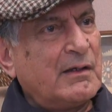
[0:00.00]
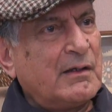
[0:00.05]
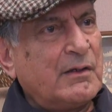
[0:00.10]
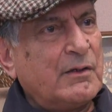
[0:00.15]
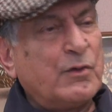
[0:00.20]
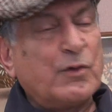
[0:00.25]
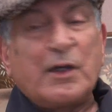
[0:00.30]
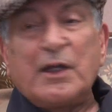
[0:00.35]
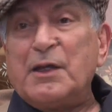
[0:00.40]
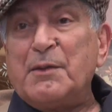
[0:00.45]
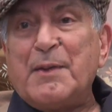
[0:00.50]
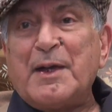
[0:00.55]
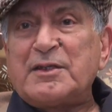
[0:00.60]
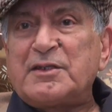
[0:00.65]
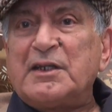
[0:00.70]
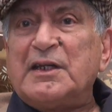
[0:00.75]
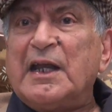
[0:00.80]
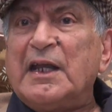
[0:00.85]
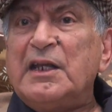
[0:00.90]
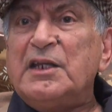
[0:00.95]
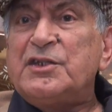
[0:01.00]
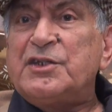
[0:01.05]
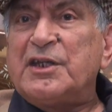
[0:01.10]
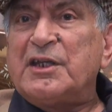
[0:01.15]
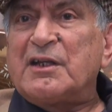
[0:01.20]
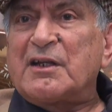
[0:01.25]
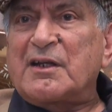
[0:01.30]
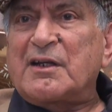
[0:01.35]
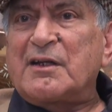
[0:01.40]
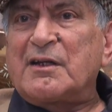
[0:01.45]
You can imagine any
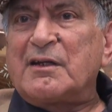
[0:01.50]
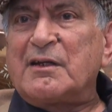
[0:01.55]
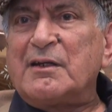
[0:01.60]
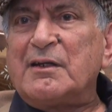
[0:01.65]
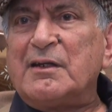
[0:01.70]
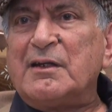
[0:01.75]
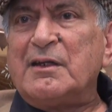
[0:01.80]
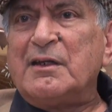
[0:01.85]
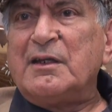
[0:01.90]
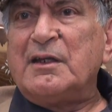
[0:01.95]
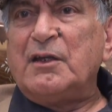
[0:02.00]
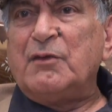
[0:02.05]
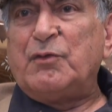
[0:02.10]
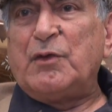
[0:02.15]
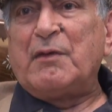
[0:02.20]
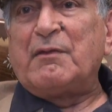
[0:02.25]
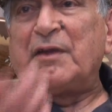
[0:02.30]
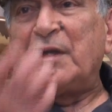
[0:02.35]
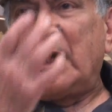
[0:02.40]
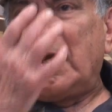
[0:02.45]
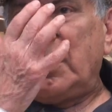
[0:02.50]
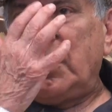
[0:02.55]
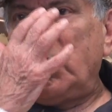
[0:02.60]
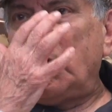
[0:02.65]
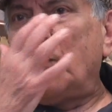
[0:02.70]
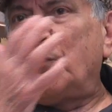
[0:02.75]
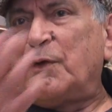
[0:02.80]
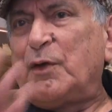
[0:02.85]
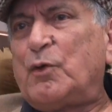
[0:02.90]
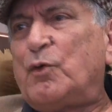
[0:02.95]
chair. If you have an
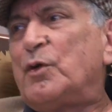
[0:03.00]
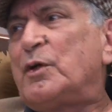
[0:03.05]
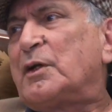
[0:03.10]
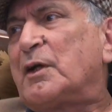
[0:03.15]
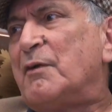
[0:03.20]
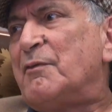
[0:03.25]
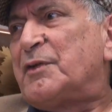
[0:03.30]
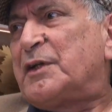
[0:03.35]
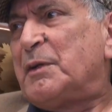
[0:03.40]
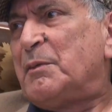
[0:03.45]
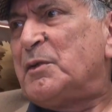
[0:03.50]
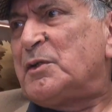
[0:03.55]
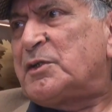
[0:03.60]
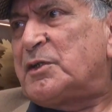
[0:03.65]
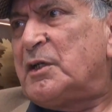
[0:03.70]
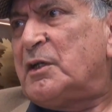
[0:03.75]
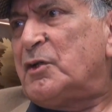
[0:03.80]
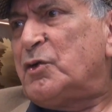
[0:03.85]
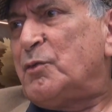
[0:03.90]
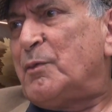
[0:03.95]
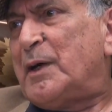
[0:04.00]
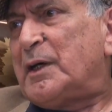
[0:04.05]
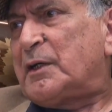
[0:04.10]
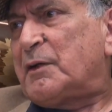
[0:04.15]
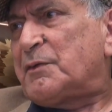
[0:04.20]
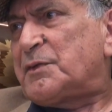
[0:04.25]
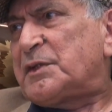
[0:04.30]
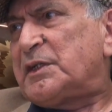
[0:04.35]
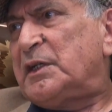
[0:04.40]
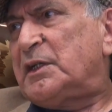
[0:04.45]
idea of a good, comfortable chair you might
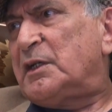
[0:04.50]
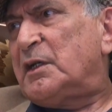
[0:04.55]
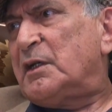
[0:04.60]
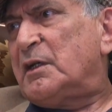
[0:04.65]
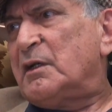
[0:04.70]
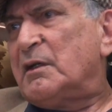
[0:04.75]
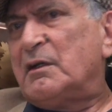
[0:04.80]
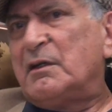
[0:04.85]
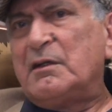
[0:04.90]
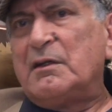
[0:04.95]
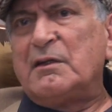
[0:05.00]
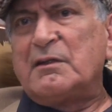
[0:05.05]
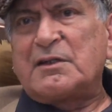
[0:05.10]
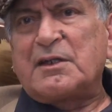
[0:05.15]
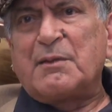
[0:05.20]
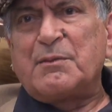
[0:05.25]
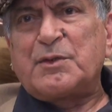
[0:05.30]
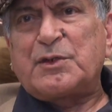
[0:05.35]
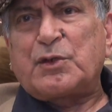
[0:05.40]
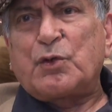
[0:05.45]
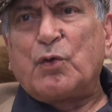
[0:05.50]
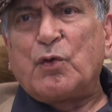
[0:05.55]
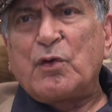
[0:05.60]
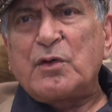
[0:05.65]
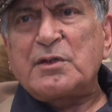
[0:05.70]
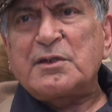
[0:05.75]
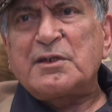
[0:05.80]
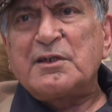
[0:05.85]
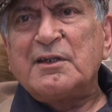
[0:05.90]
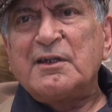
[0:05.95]
have seen in some
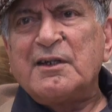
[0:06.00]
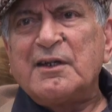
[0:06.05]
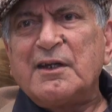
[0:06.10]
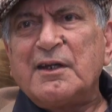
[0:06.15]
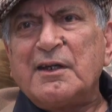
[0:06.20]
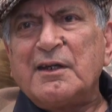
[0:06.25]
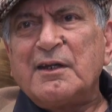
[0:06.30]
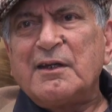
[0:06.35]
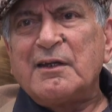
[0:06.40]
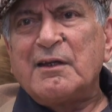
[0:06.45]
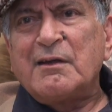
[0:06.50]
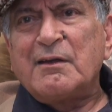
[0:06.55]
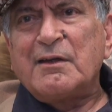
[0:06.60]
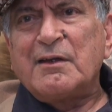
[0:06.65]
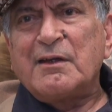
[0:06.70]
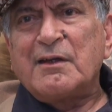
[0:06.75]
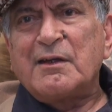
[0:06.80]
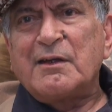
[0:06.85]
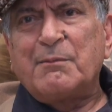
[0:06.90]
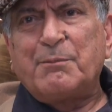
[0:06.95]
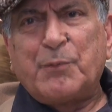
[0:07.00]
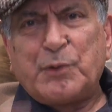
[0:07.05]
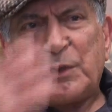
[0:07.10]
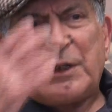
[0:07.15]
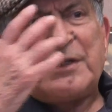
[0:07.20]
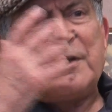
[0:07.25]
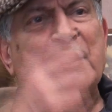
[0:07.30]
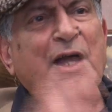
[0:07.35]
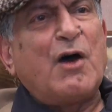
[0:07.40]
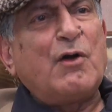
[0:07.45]
stores, put
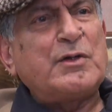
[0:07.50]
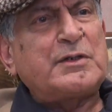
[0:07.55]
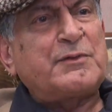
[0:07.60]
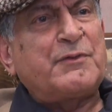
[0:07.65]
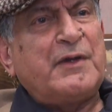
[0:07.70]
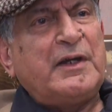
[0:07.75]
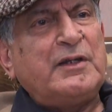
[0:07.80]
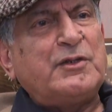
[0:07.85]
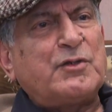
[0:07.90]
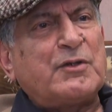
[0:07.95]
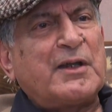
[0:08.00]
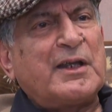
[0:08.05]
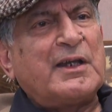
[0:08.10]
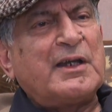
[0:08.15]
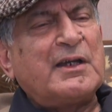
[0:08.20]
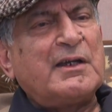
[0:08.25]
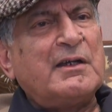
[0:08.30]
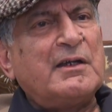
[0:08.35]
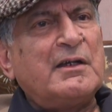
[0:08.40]
it now, it's free today.